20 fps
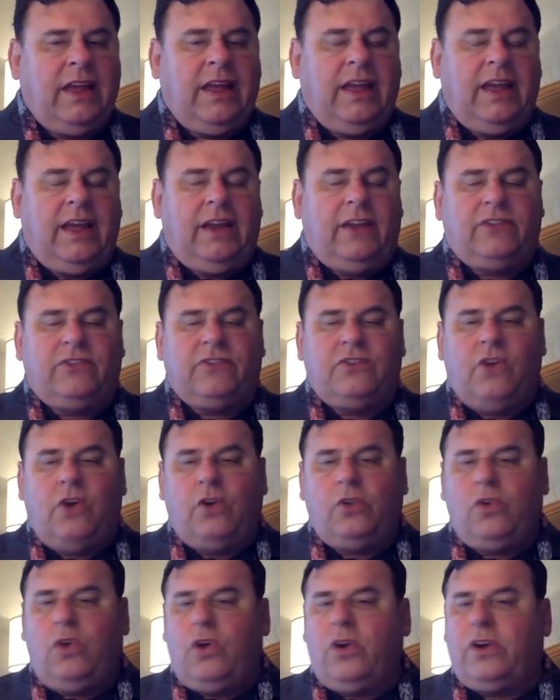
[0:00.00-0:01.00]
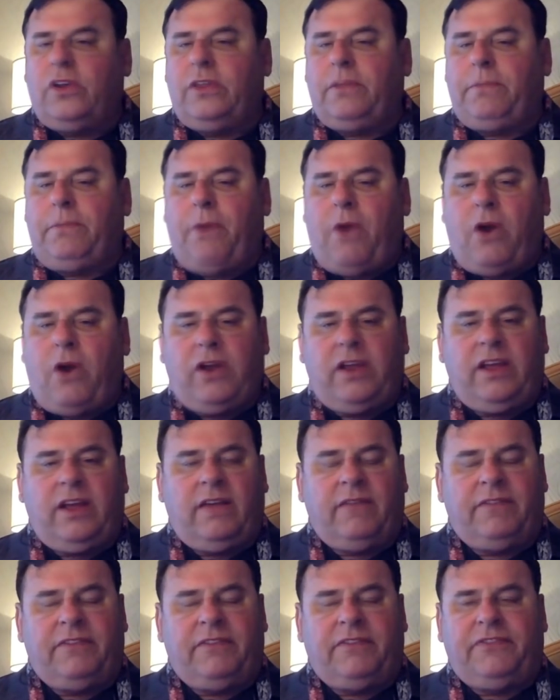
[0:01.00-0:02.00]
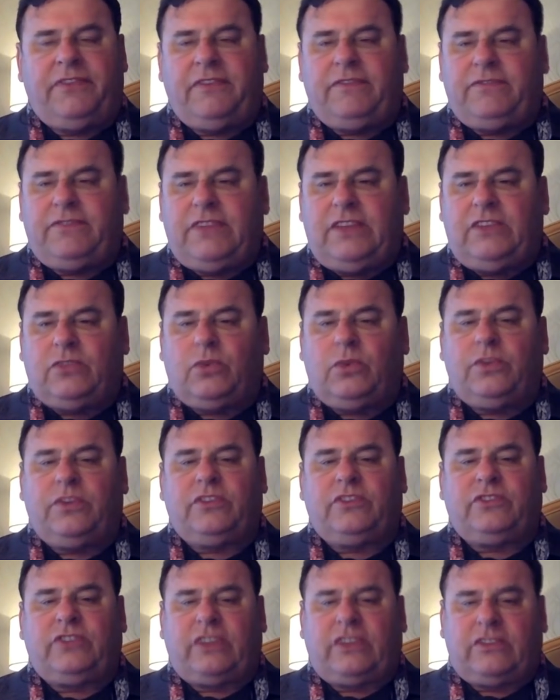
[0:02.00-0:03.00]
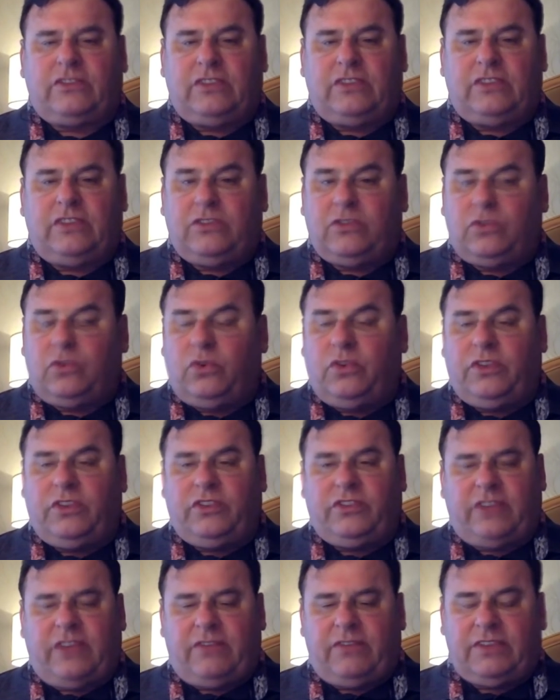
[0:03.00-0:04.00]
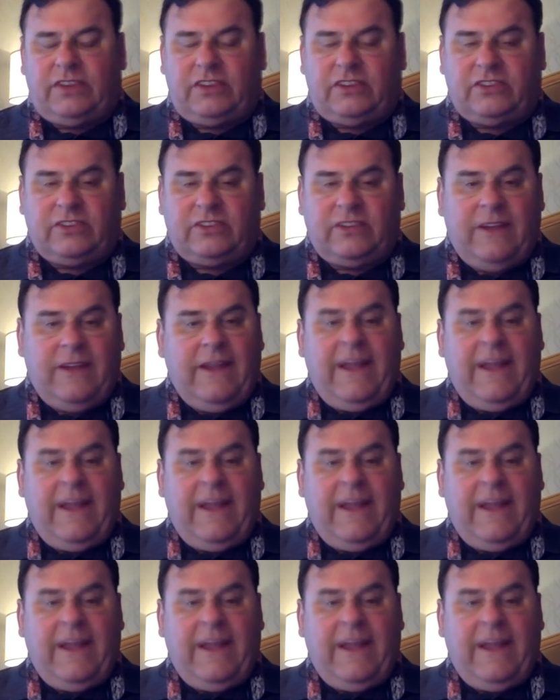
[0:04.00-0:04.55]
It is no longer the party of the 50s or the 60s or the 70s.